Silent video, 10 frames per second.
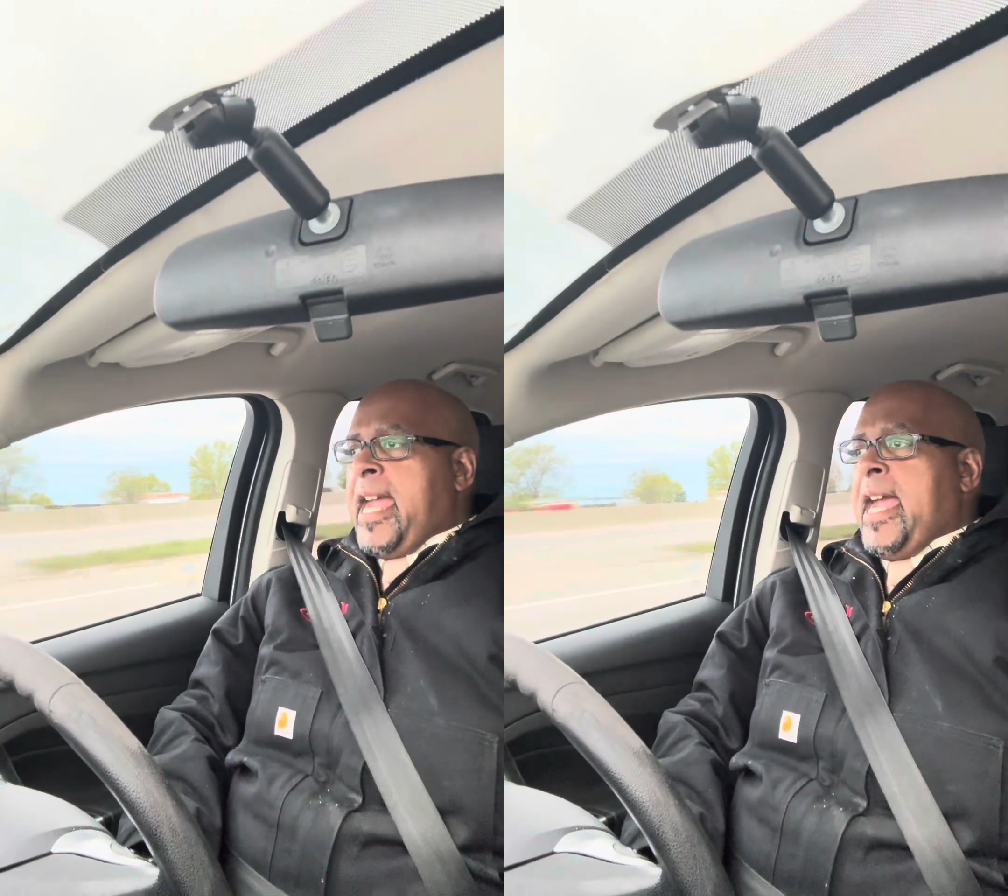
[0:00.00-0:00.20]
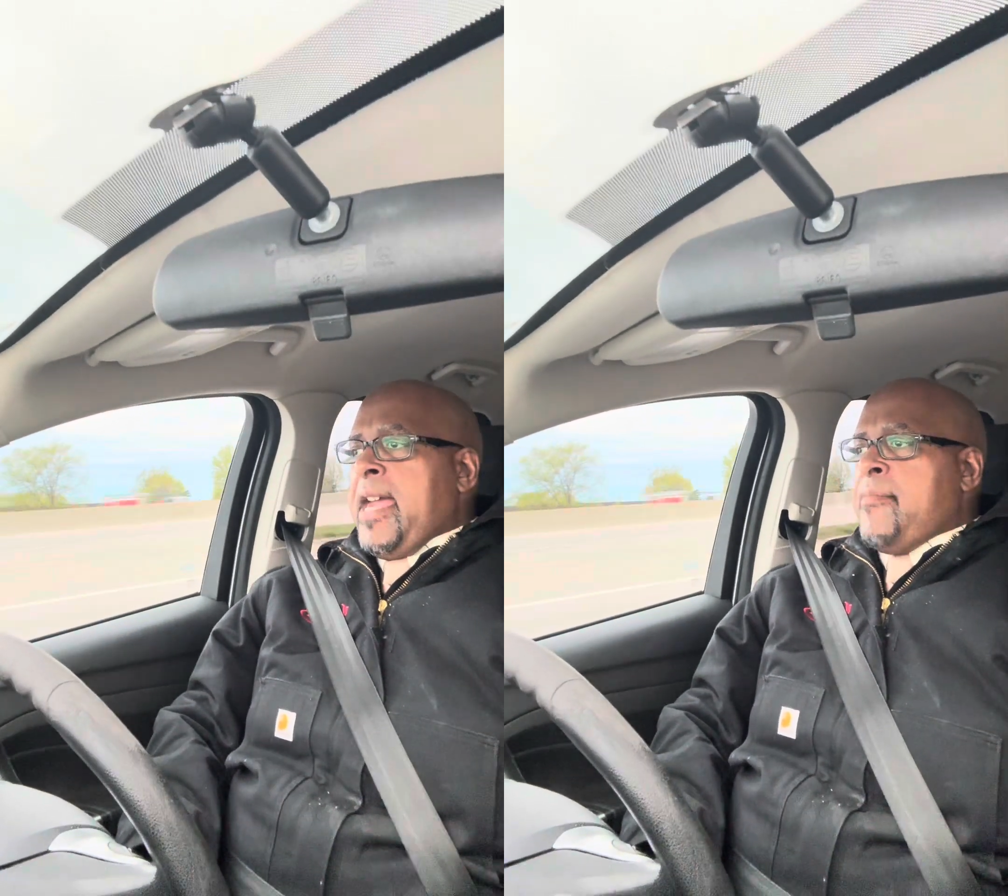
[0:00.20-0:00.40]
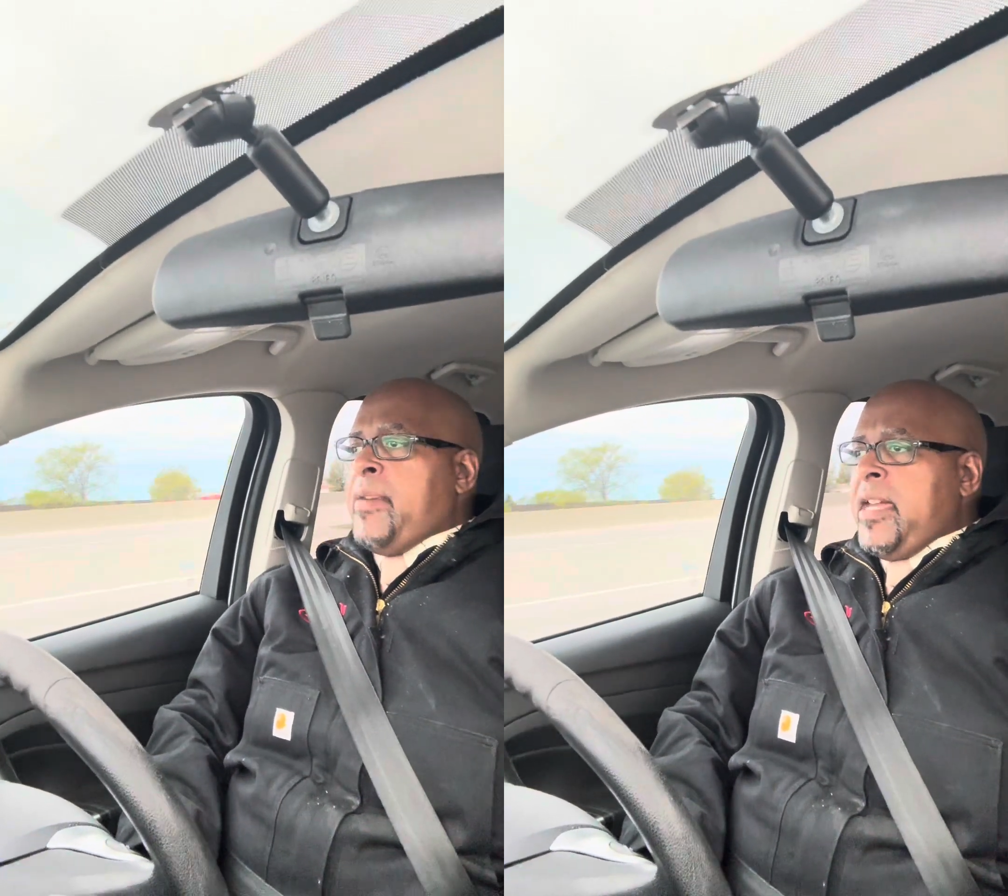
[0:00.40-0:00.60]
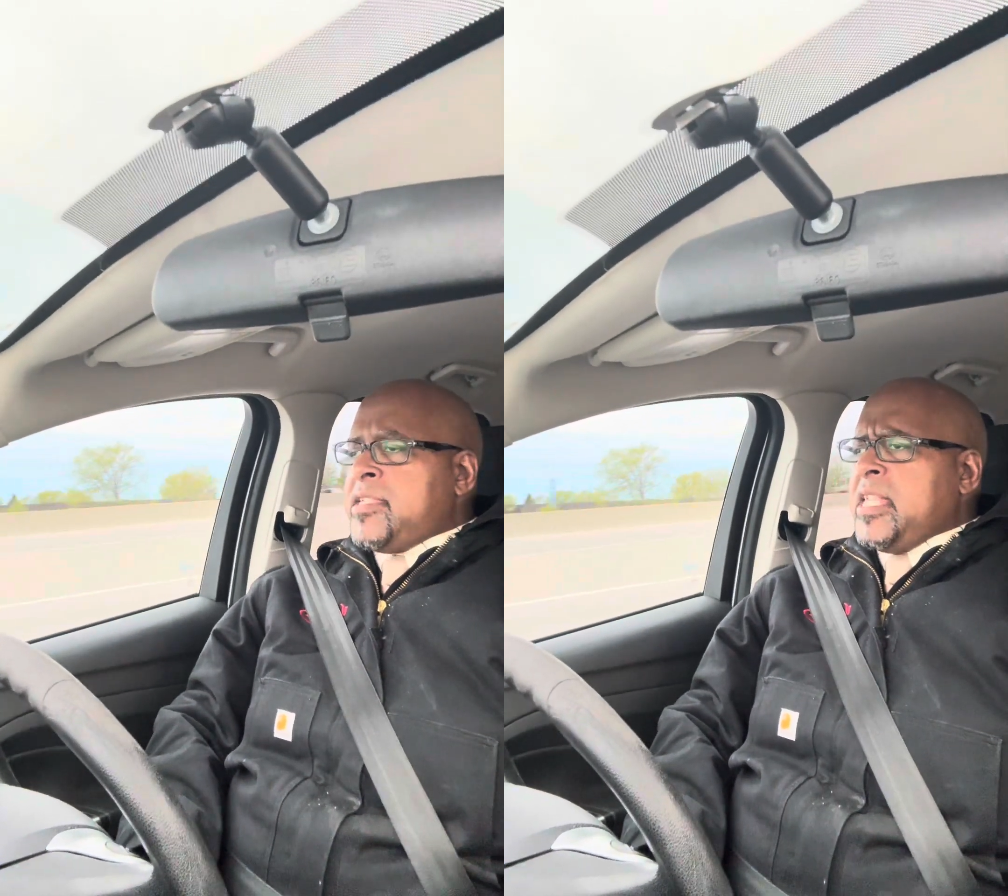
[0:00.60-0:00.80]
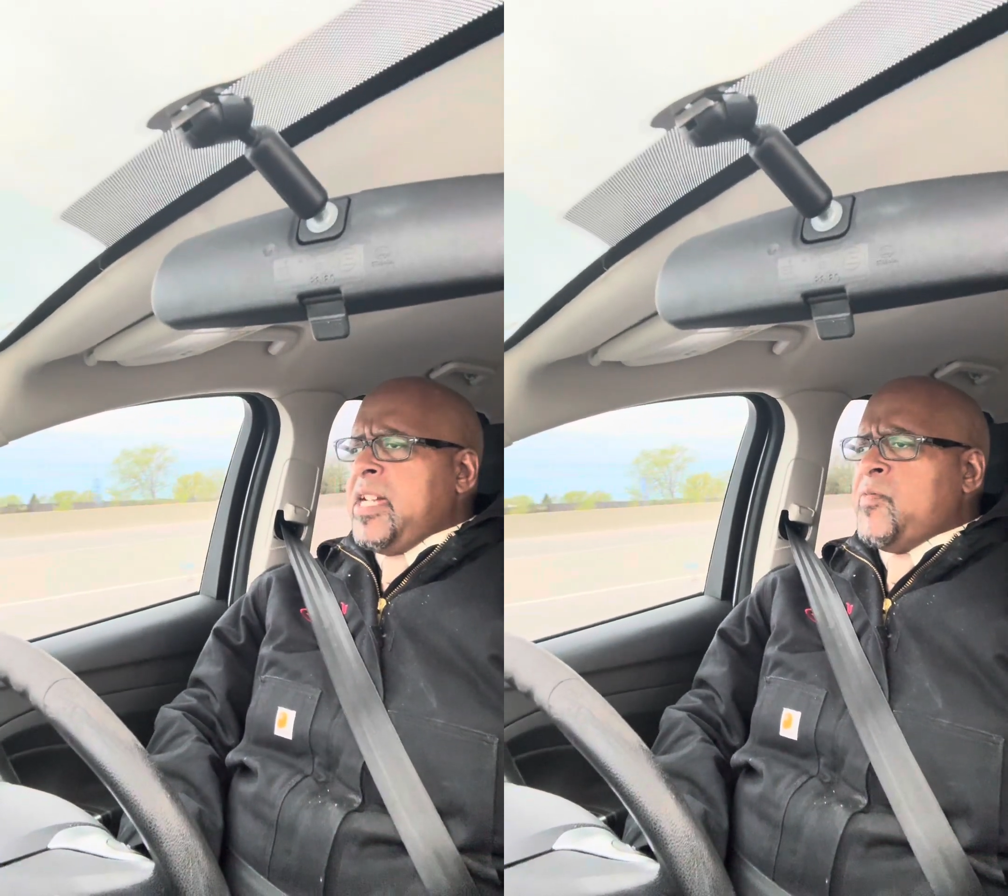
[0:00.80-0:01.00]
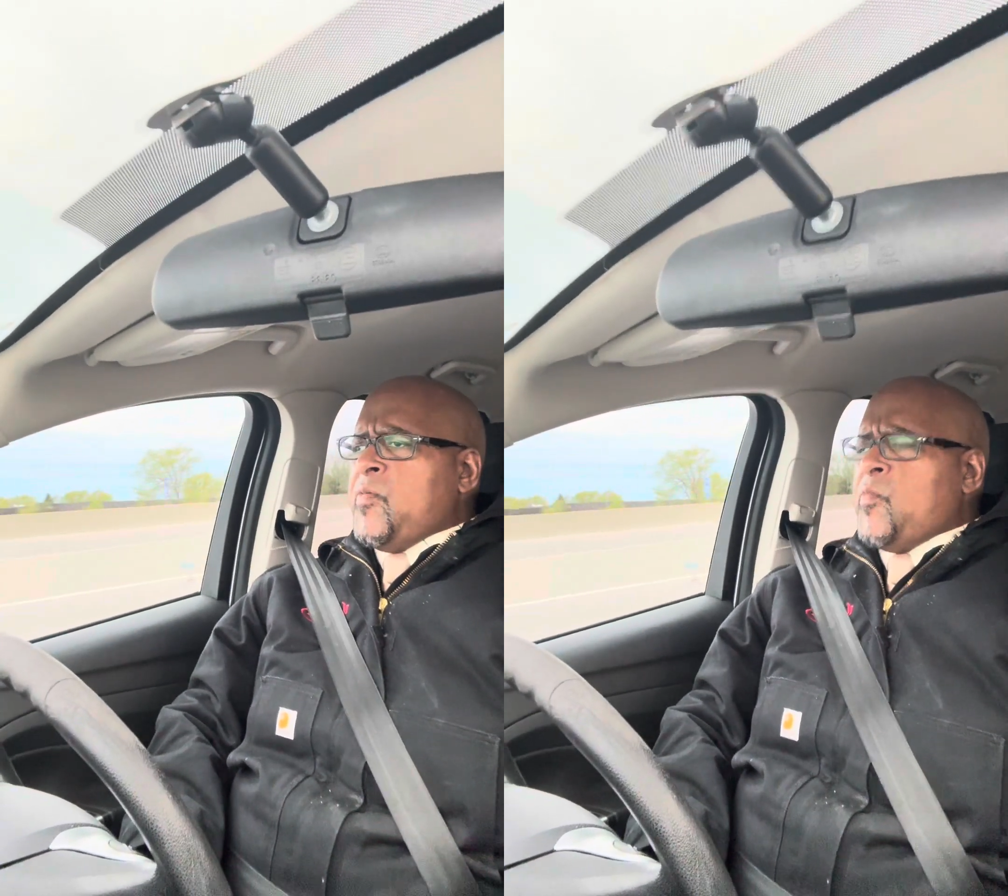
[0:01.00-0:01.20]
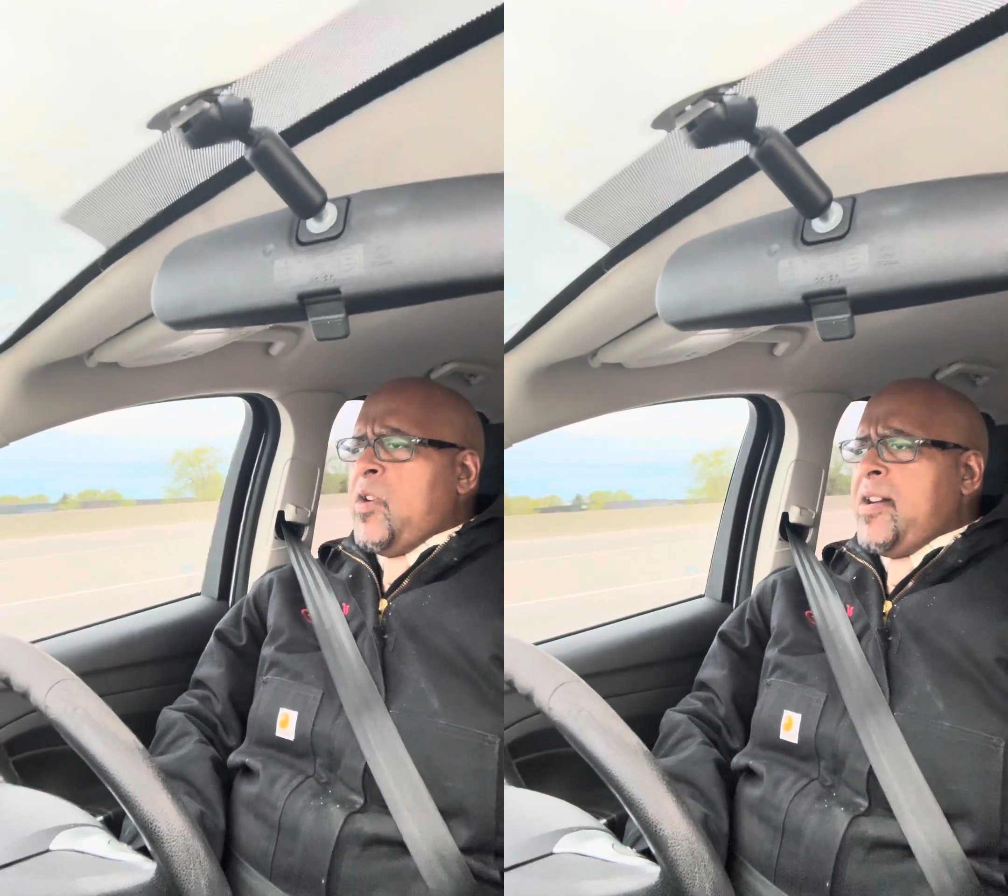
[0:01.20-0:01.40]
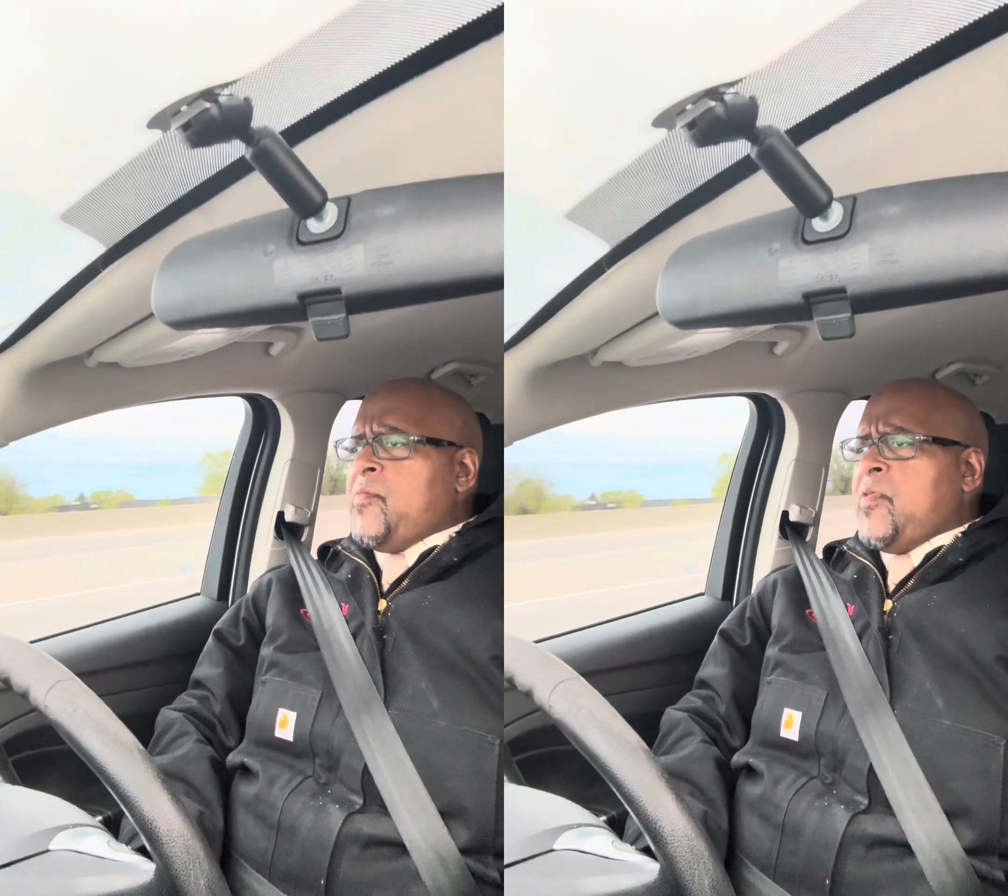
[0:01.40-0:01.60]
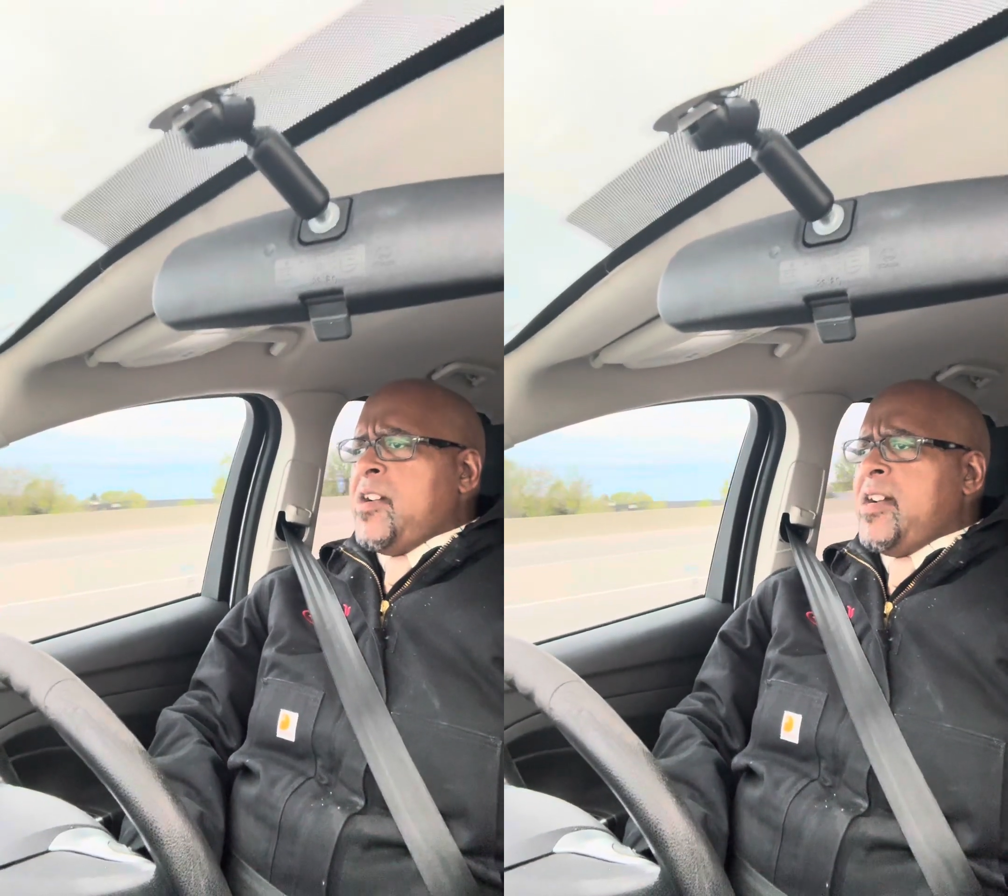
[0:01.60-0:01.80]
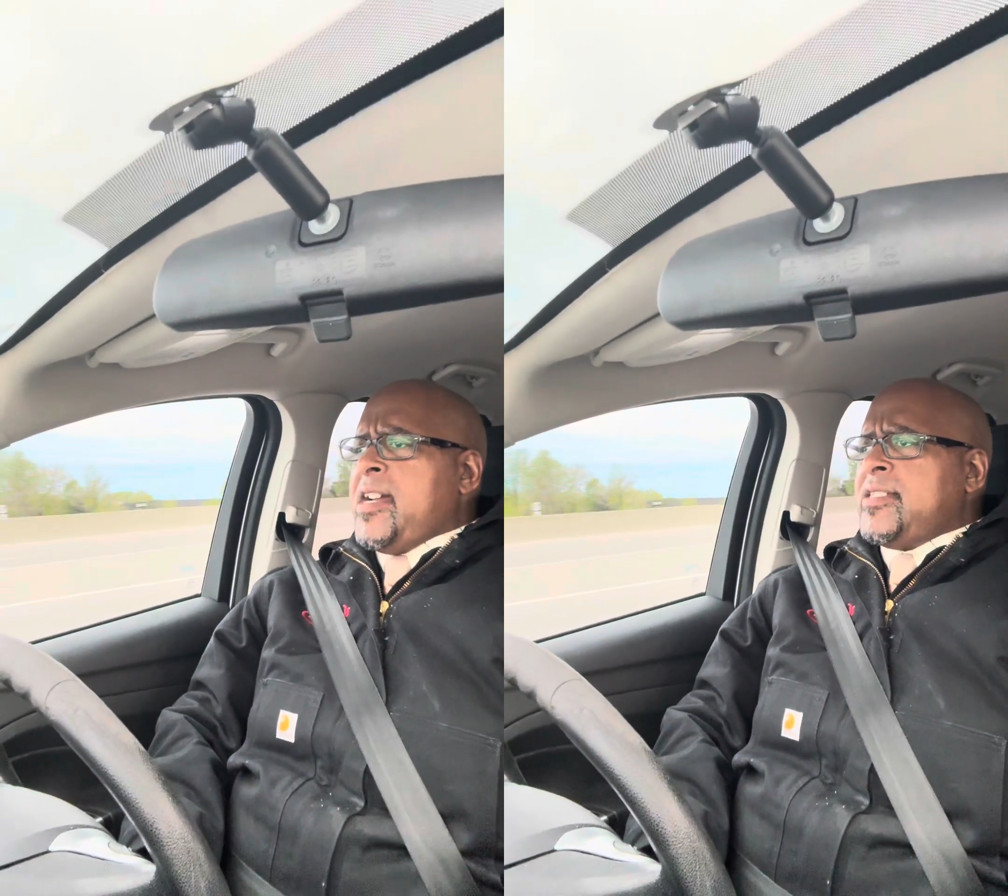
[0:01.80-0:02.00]
And basically
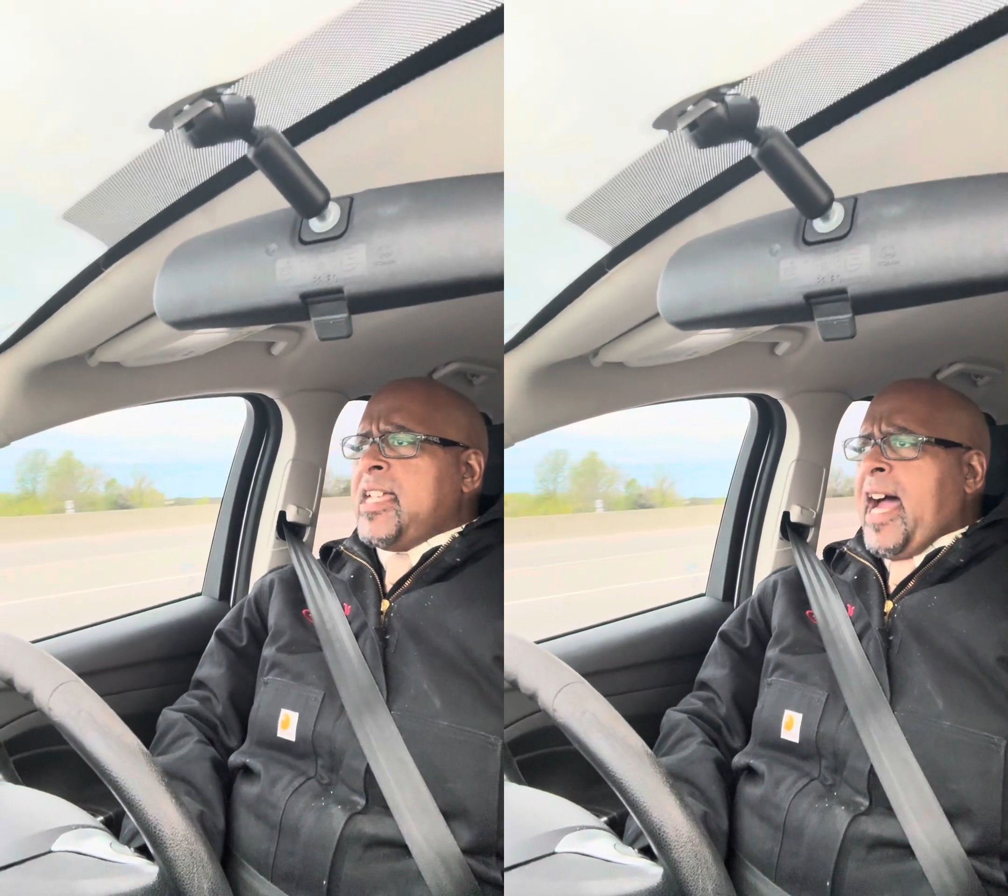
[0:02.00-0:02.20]
where the